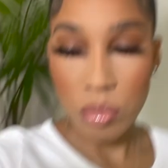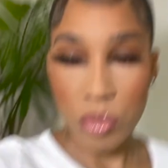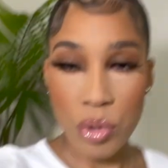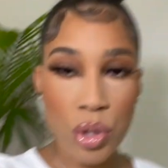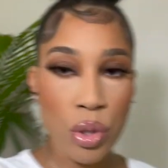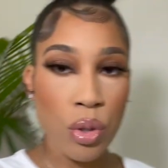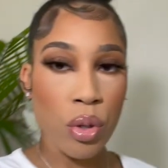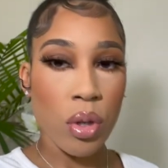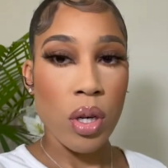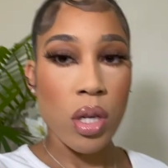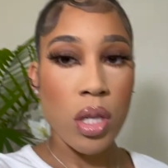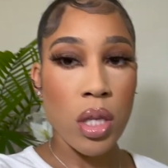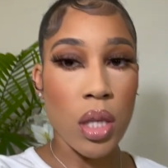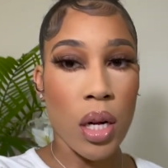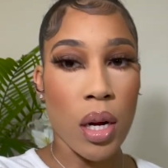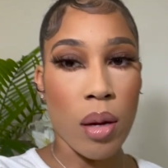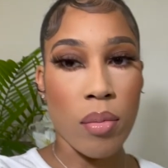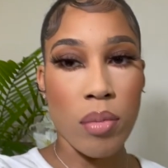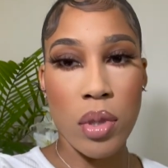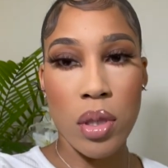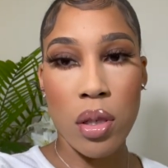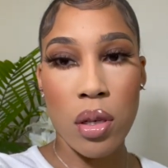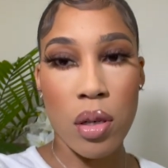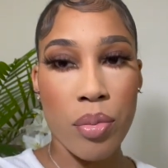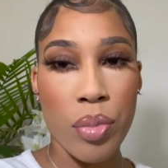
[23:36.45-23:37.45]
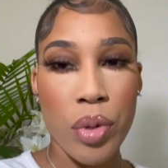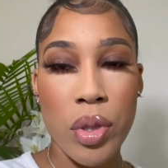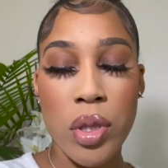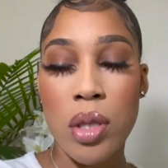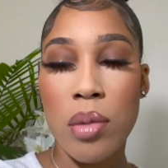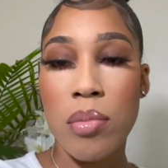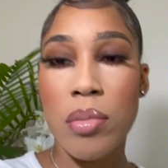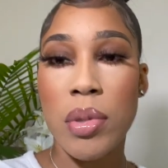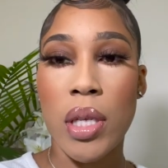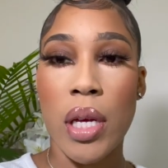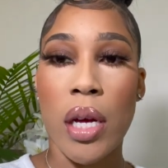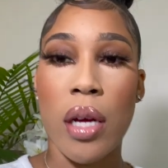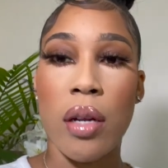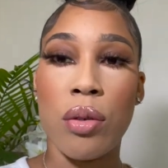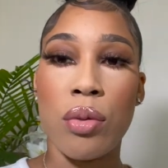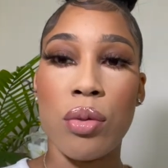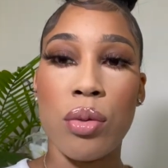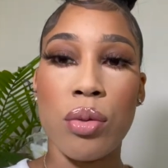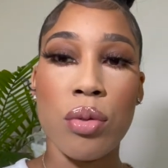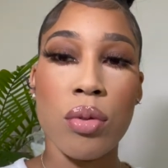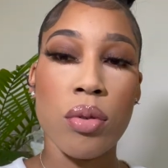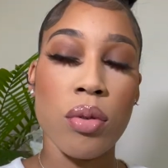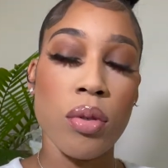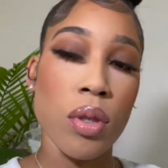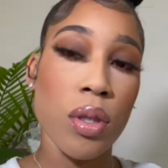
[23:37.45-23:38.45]
shorts, and I'm just gonna put some sandals
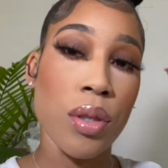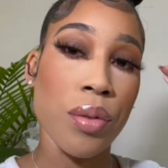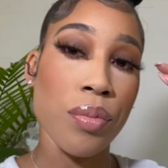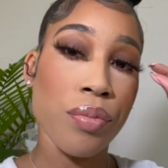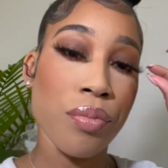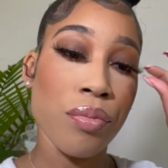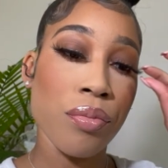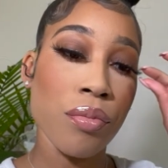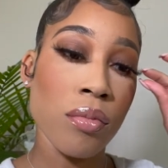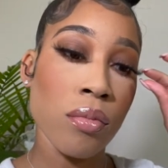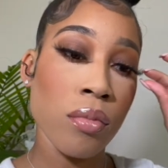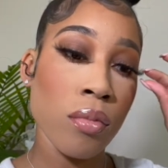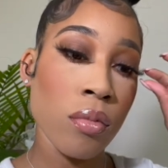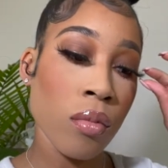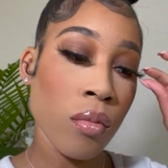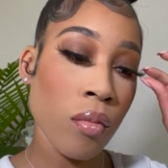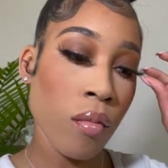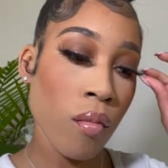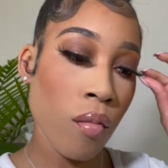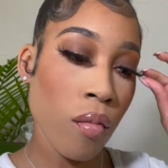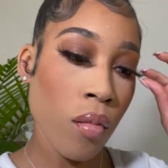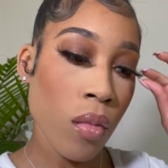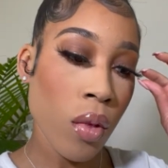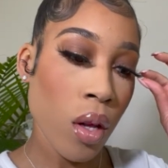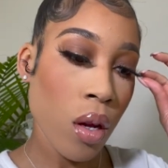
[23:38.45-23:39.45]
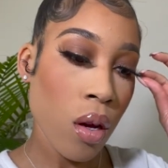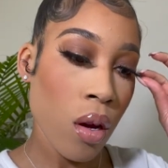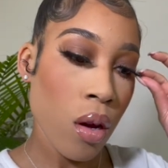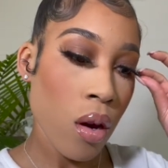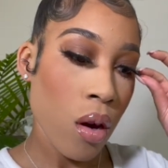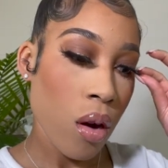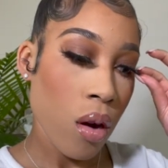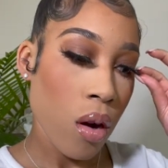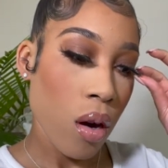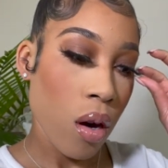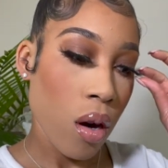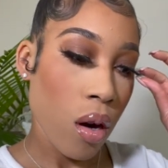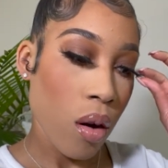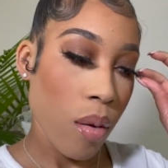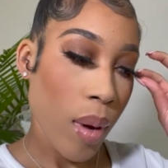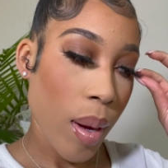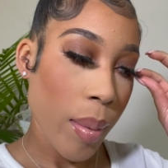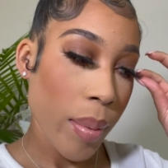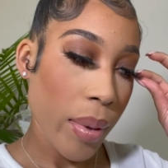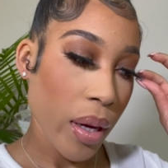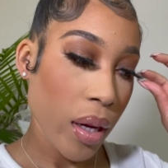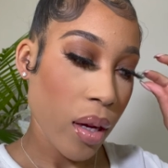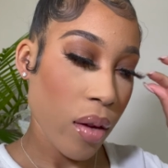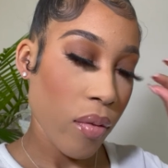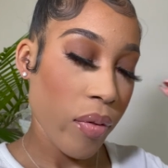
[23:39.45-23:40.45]
on, or maybe
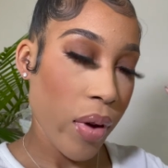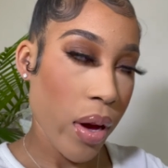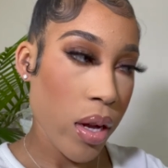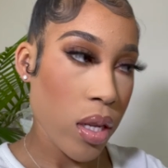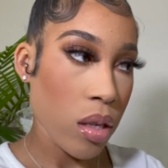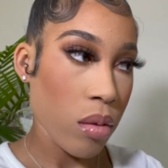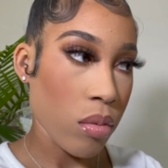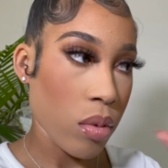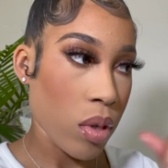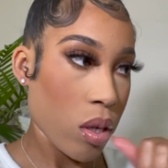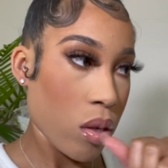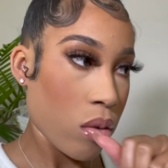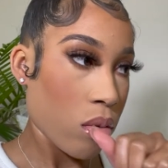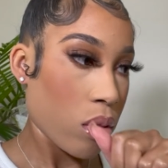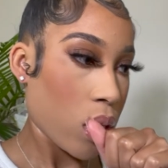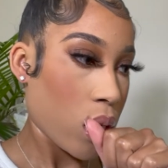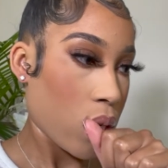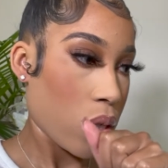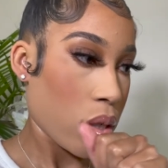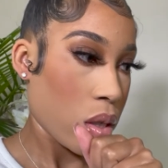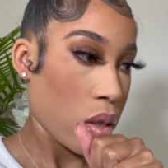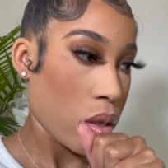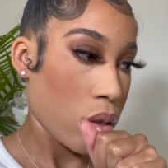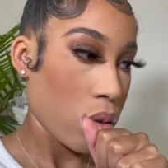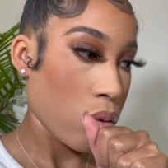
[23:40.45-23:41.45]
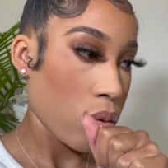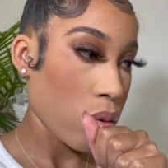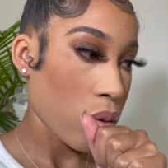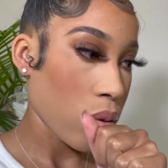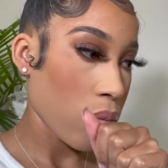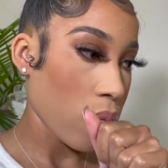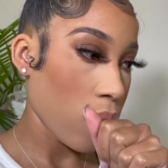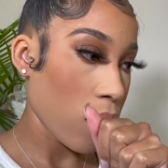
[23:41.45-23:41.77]
I can find some cute tennis shoes.